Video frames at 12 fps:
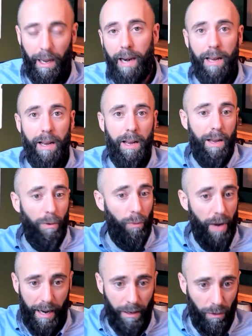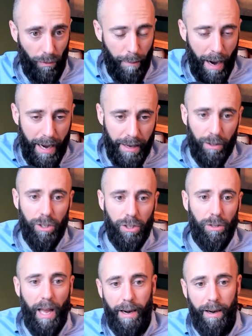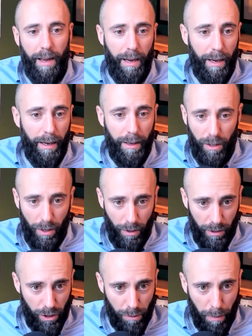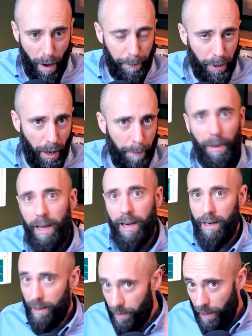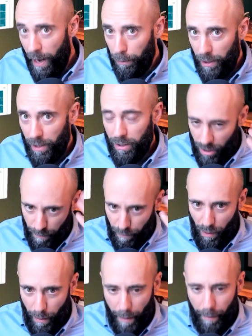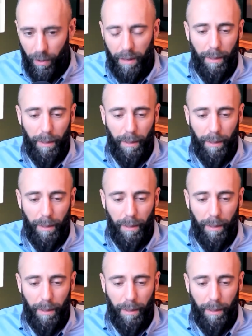And we had the reminders so that it just popped up and helped us remembering.